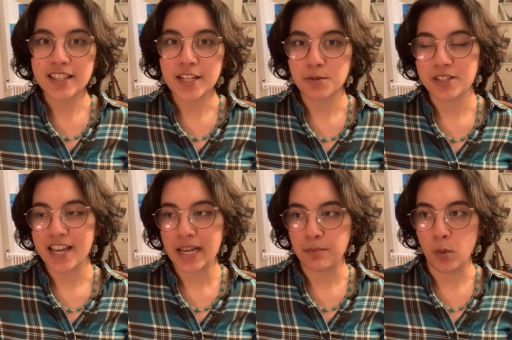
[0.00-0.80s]
things will
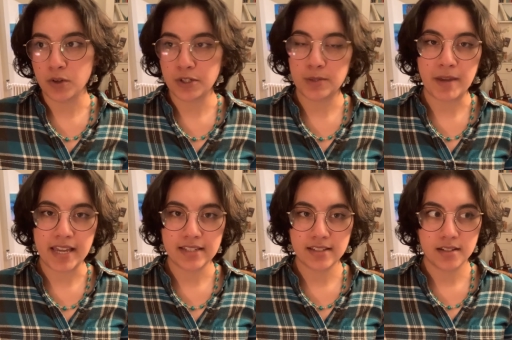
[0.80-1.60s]
take up more
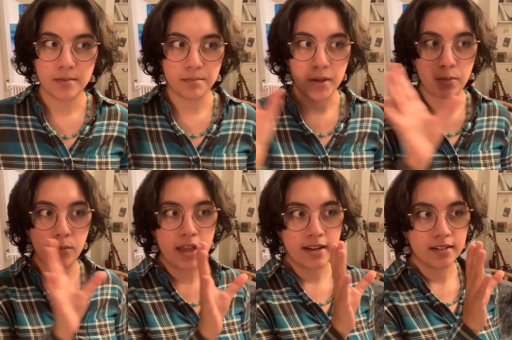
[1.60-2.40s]
space, but
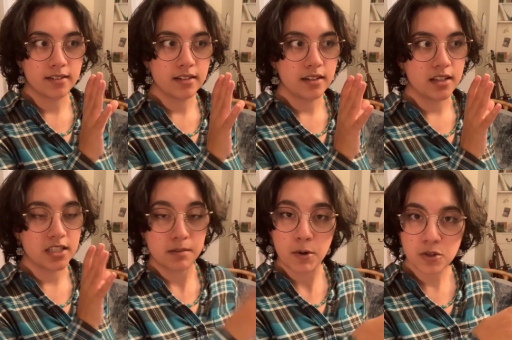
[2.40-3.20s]
when it's an
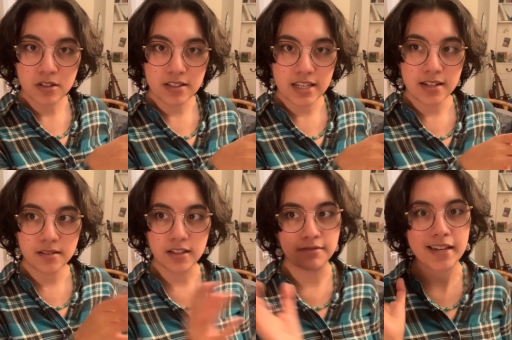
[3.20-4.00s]
emotional scene,
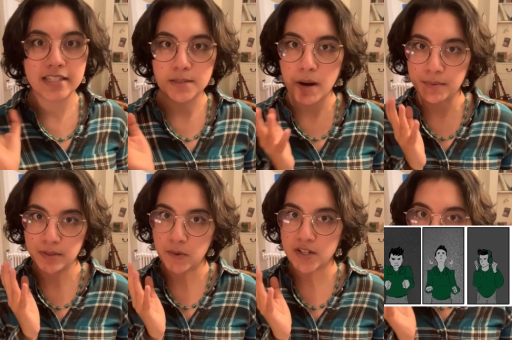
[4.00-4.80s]
the face is probably
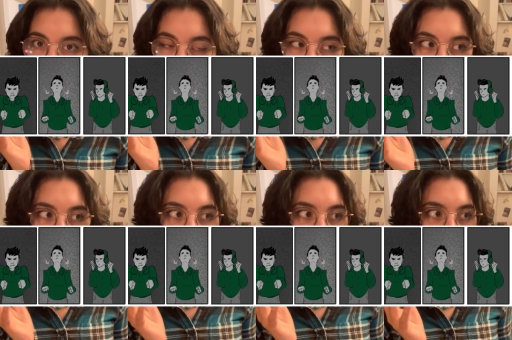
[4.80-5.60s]
going to take up the most
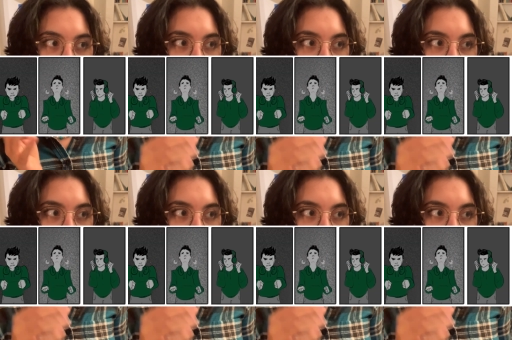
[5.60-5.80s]
space.